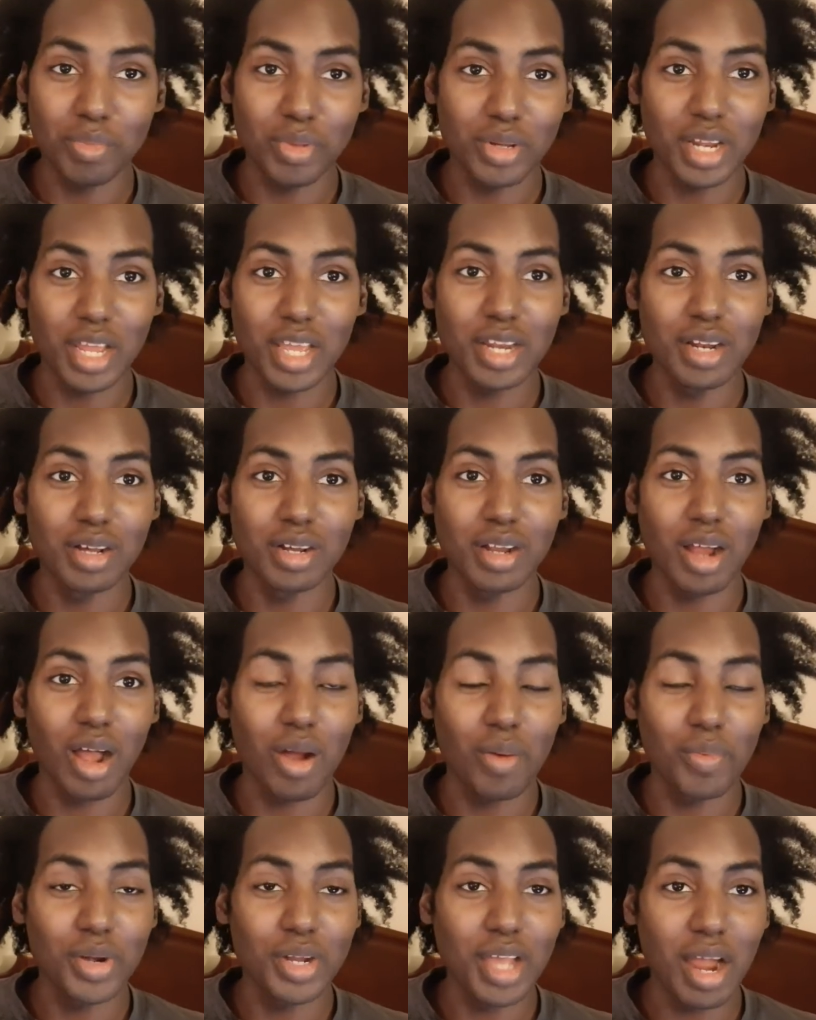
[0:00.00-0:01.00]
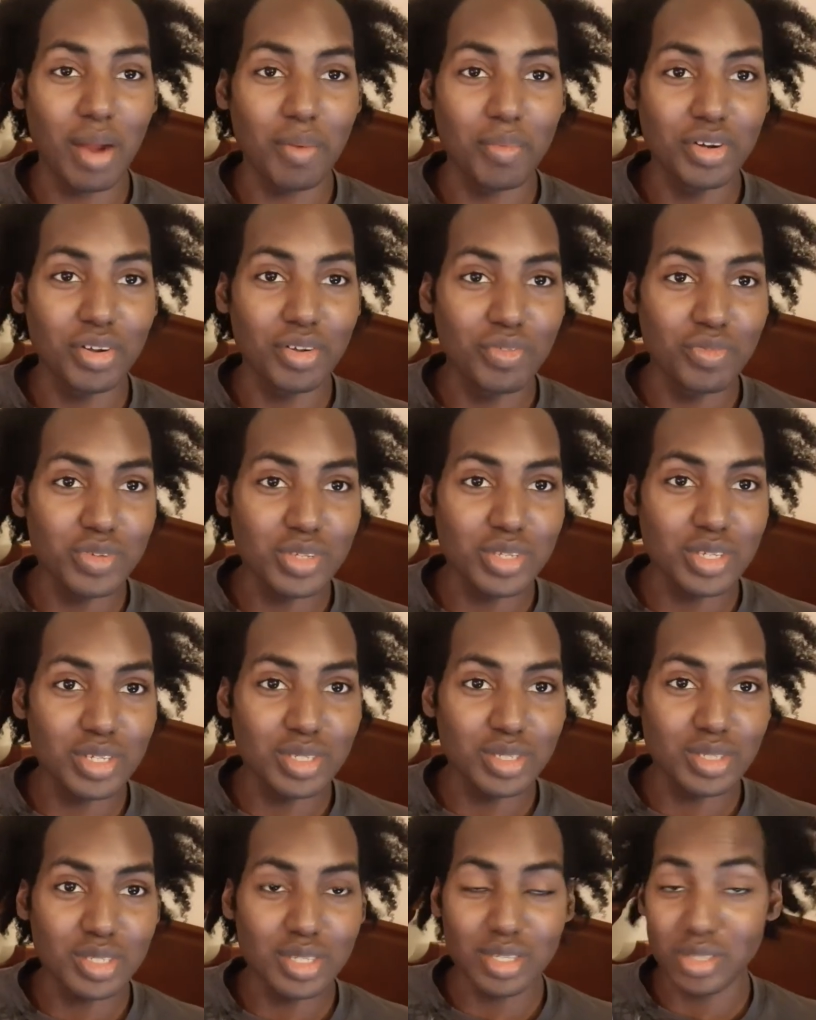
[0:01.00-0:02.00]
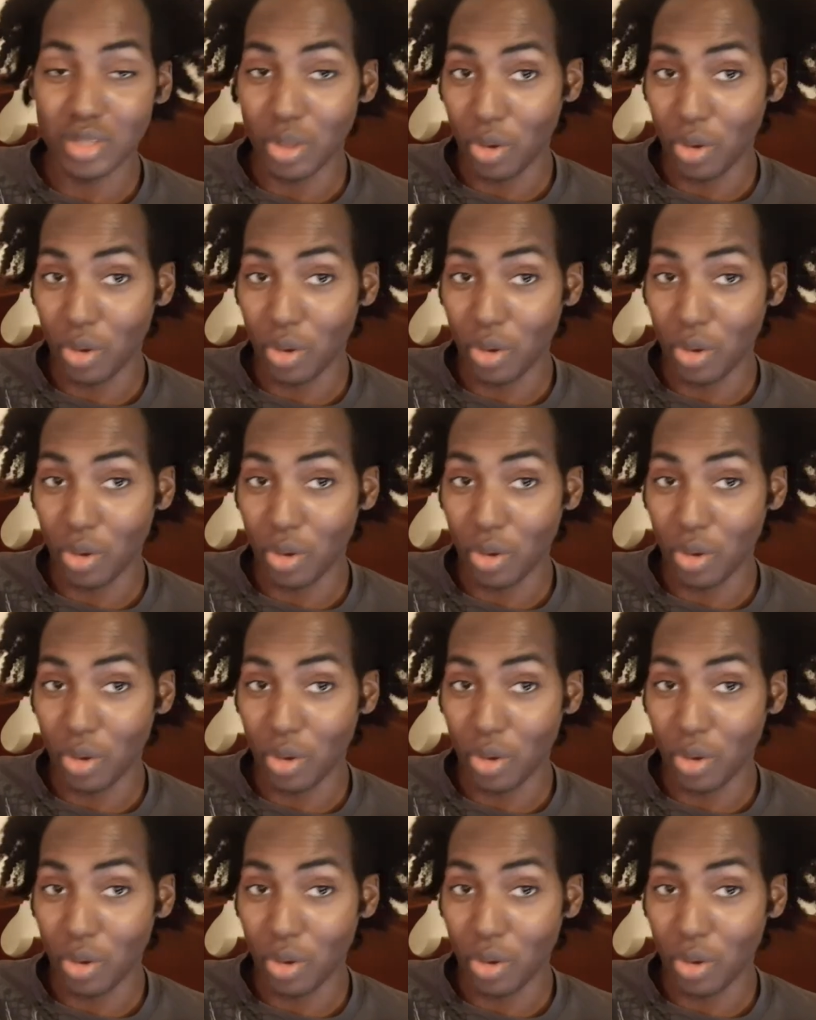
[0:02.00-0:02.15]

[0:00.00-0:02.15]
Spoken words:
but they done already got renewed for season 6.